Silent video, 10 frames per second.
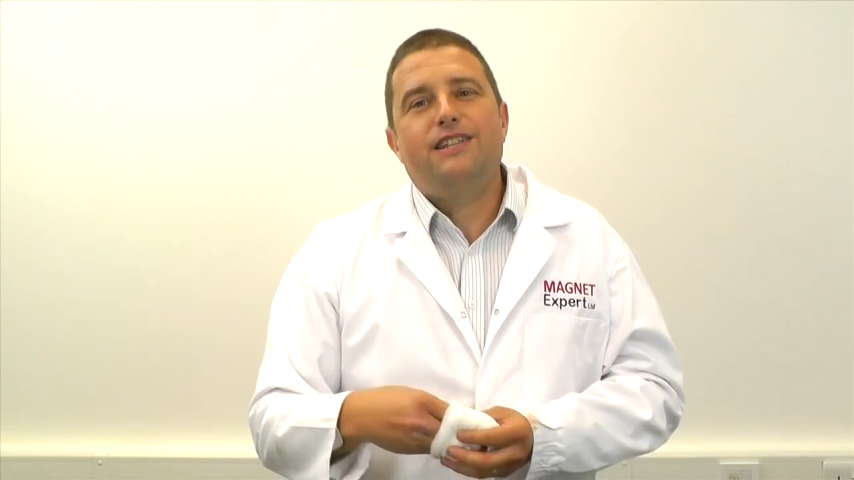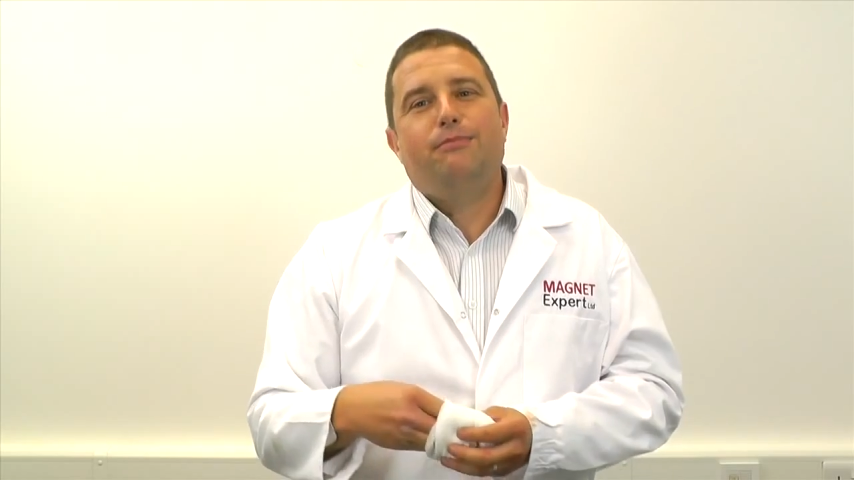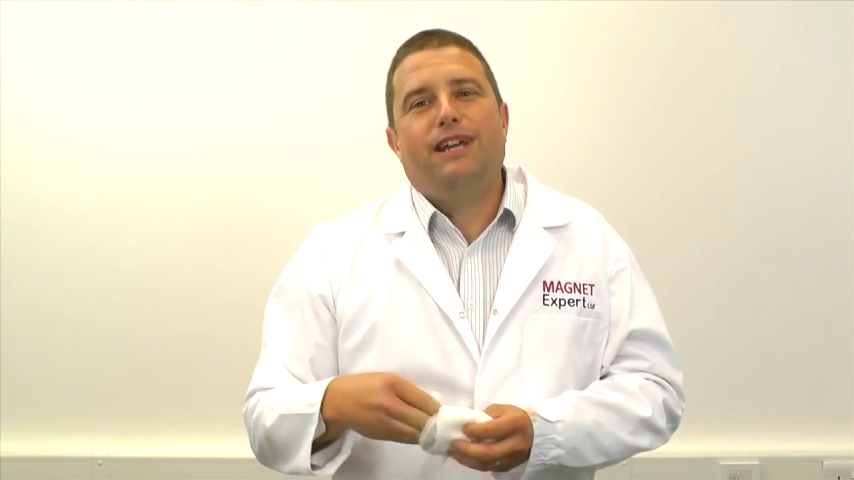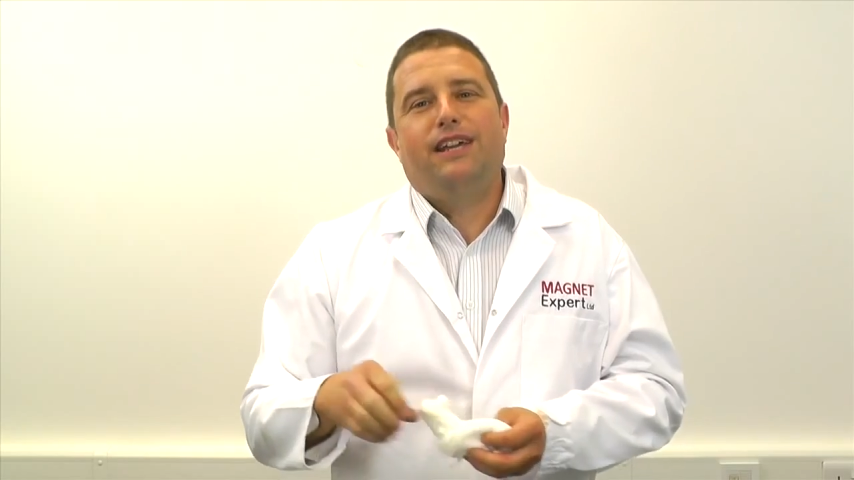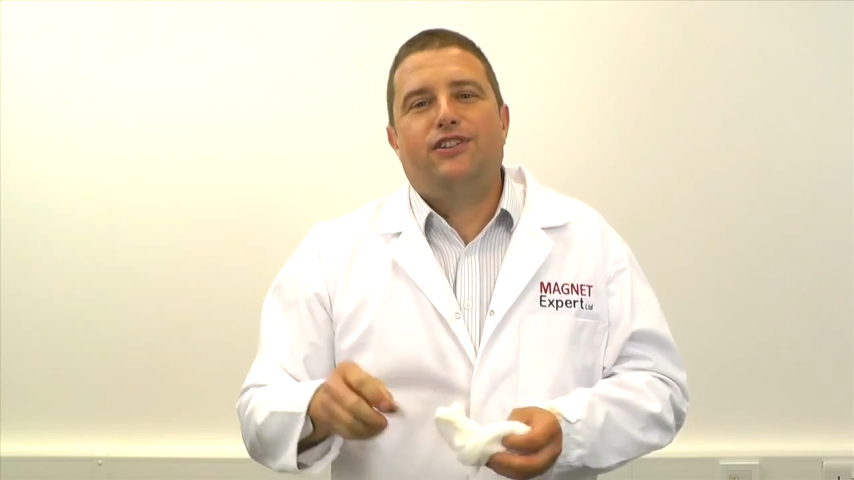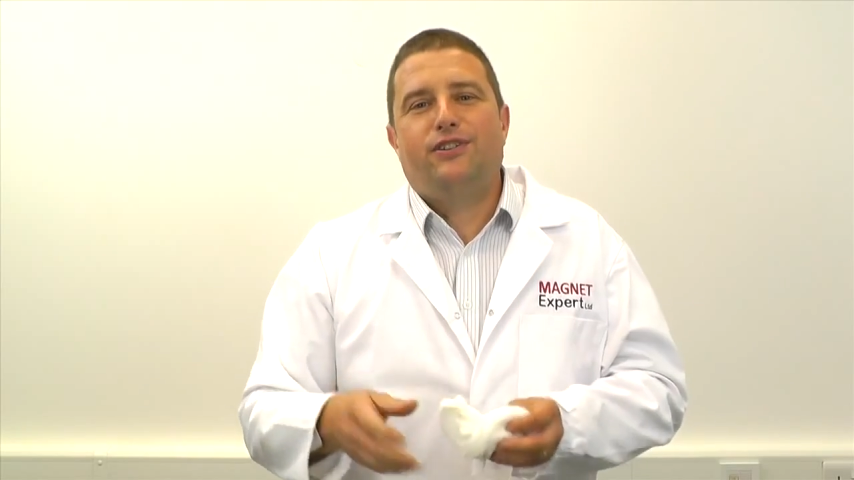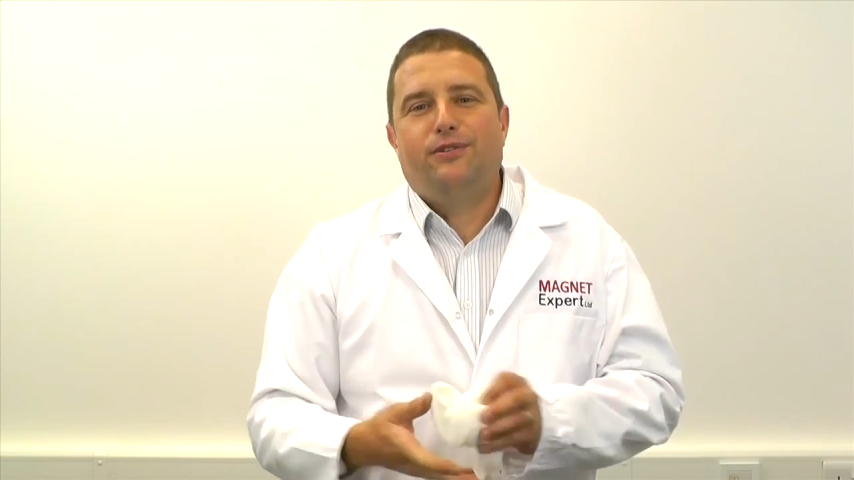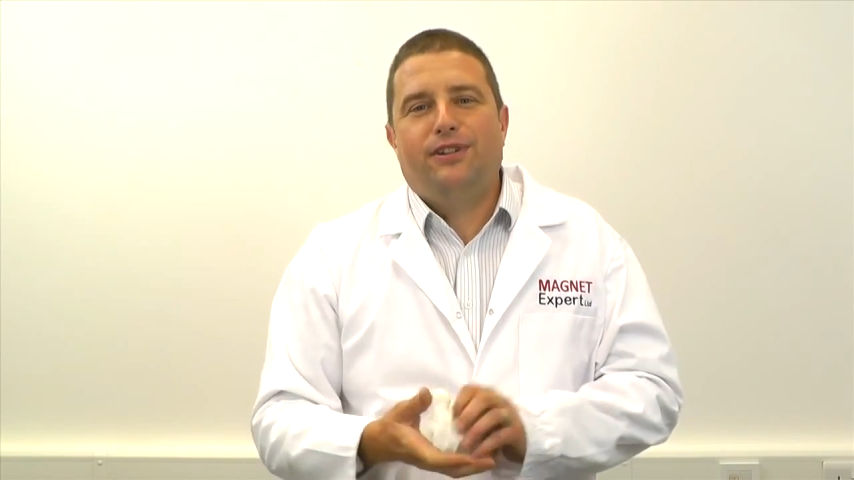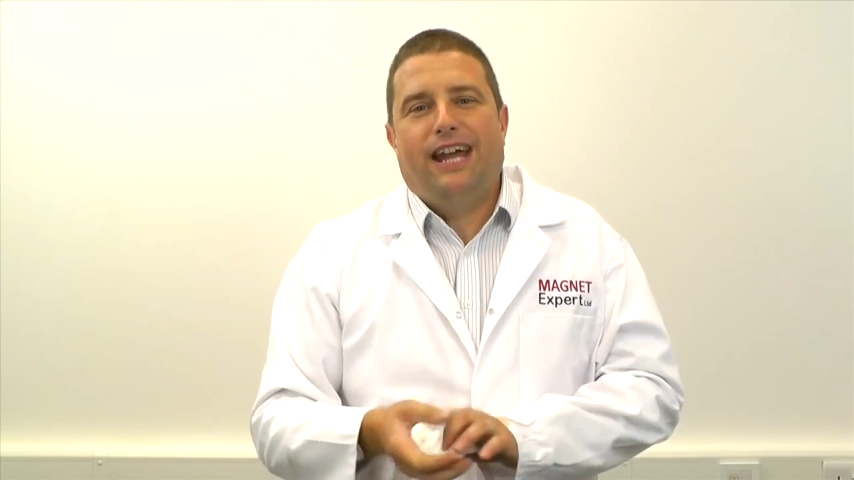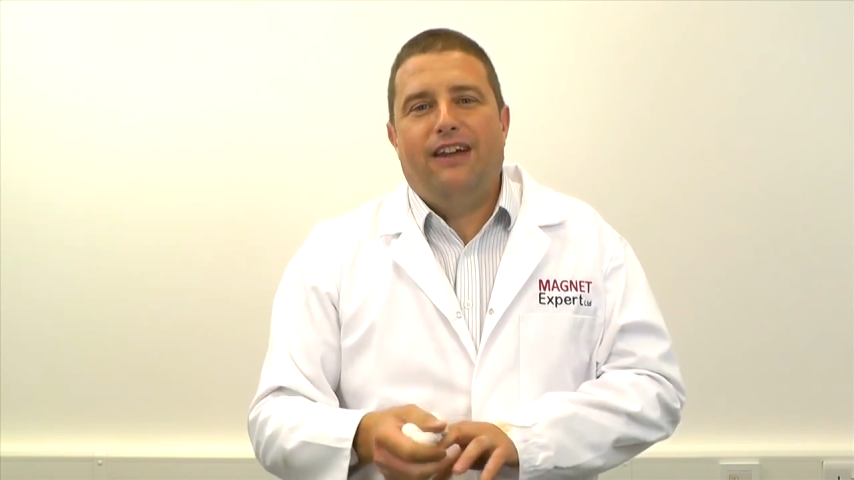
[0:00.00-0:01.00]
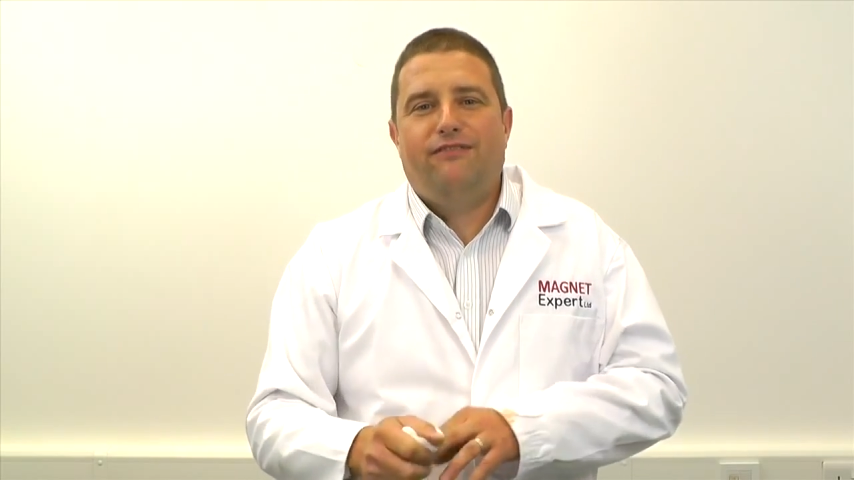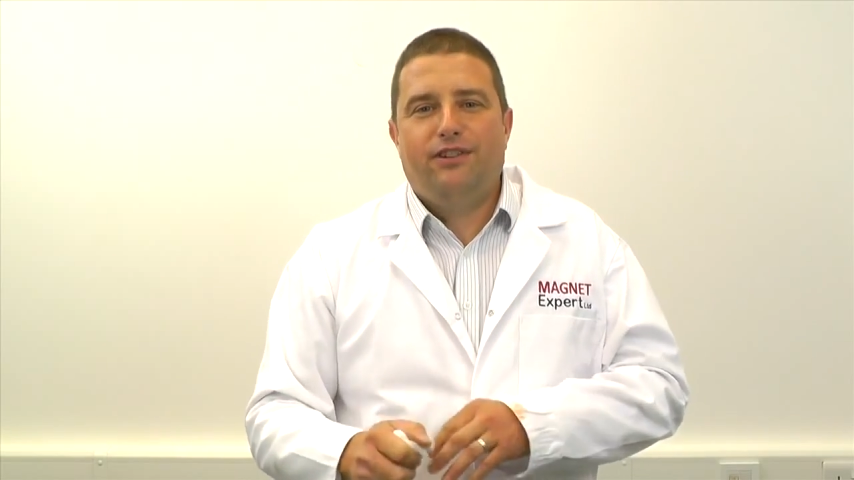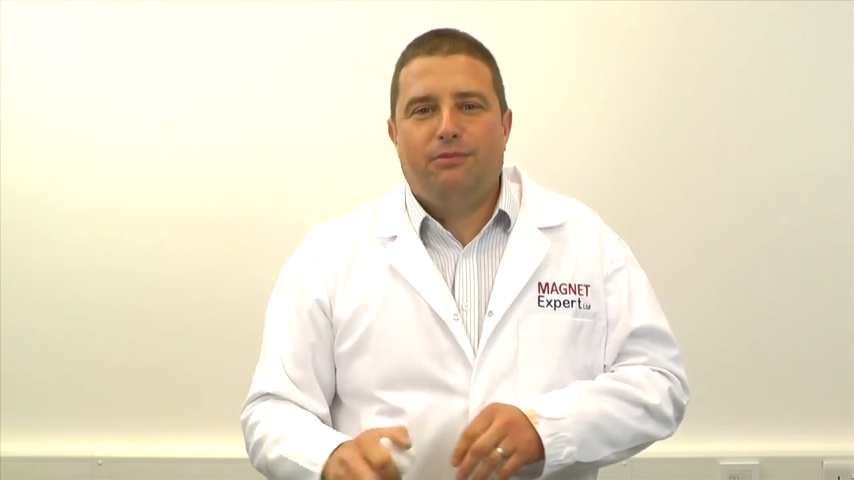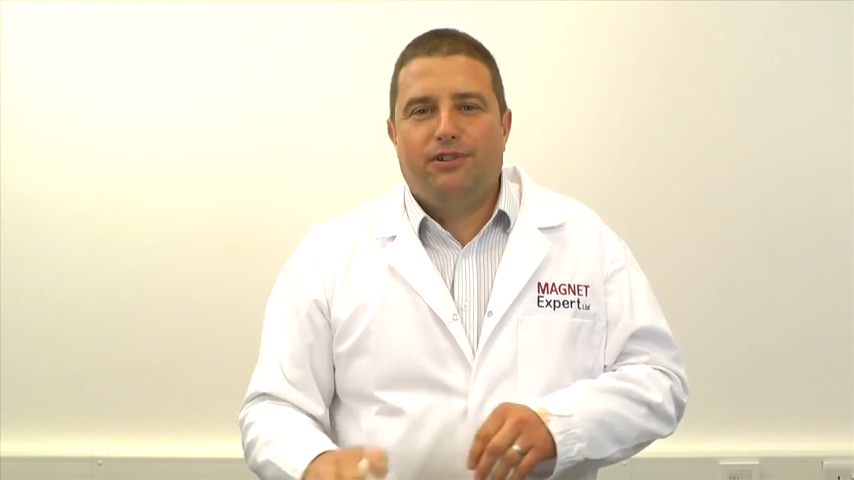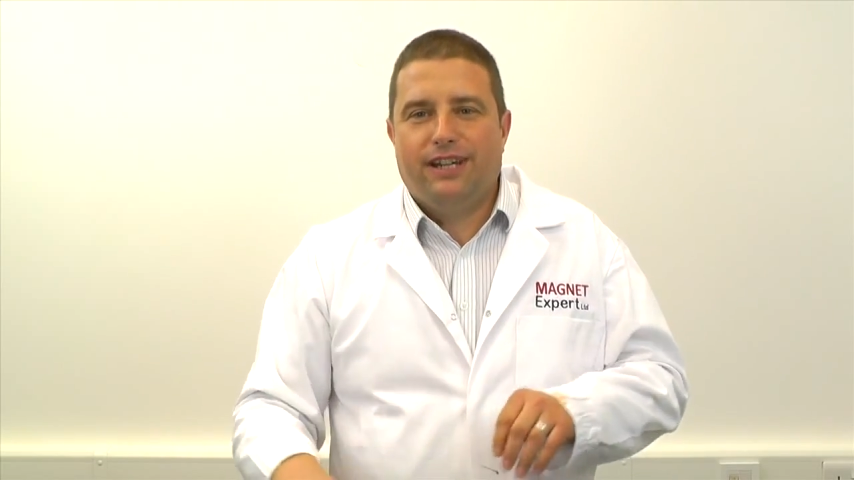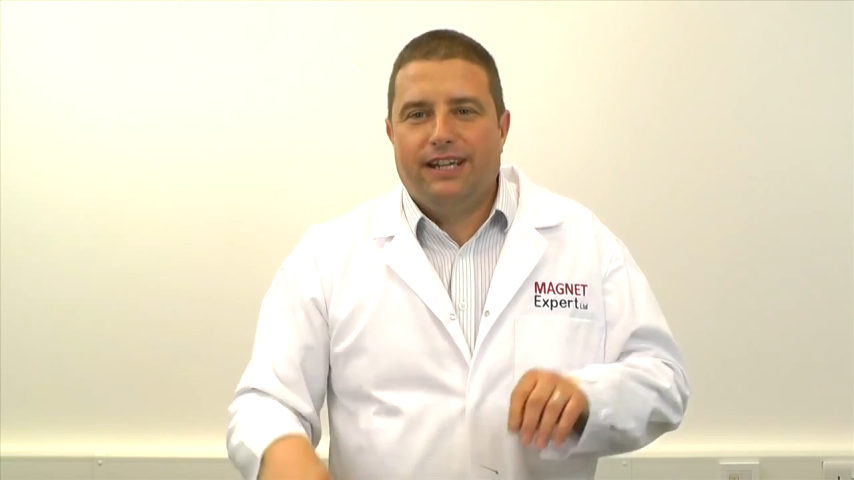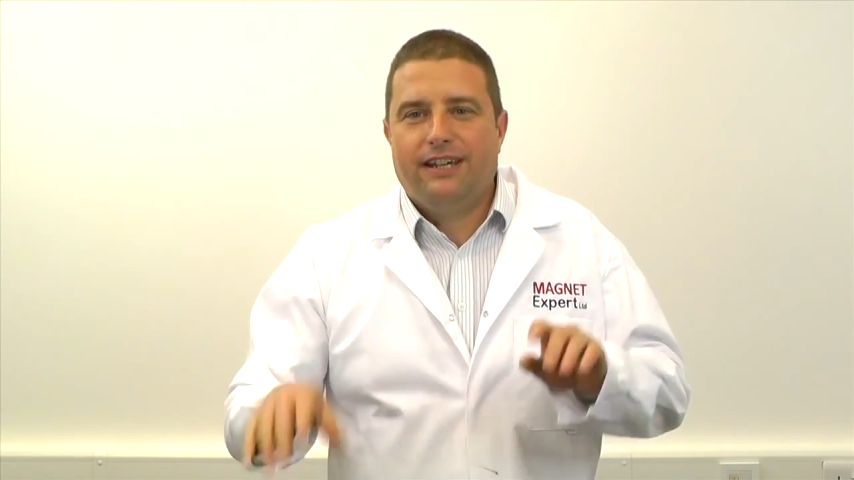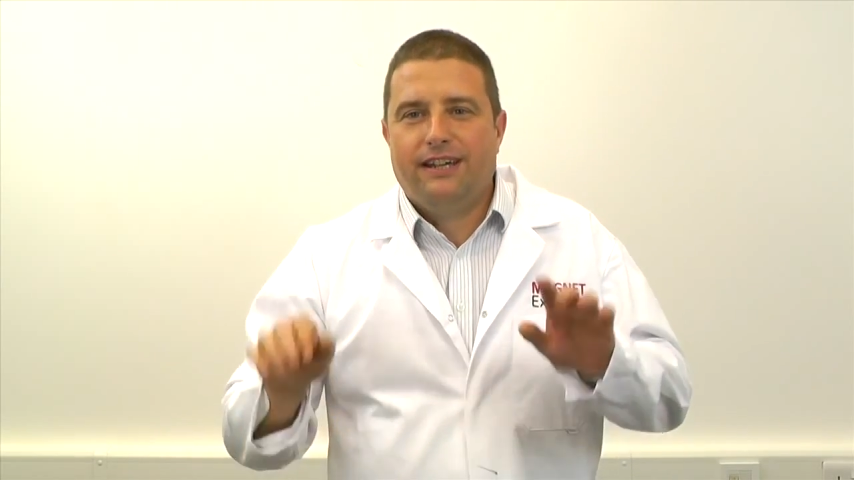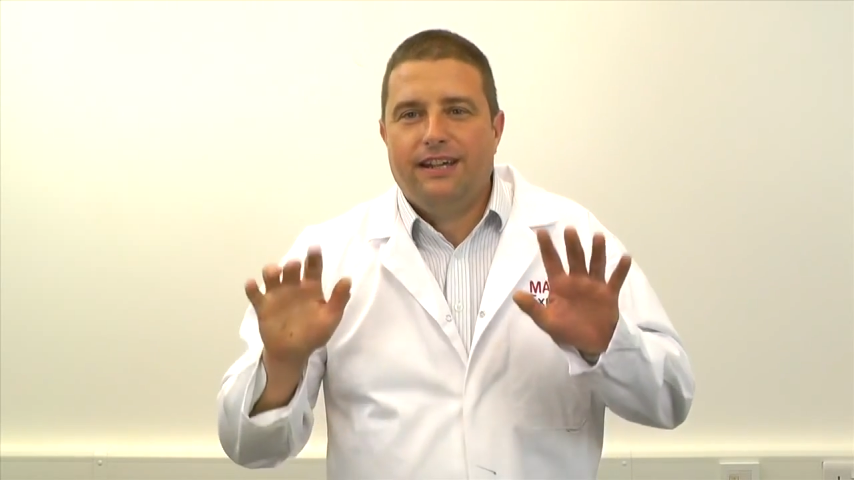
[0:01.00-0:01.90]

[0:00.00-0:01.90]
to make sure that everybody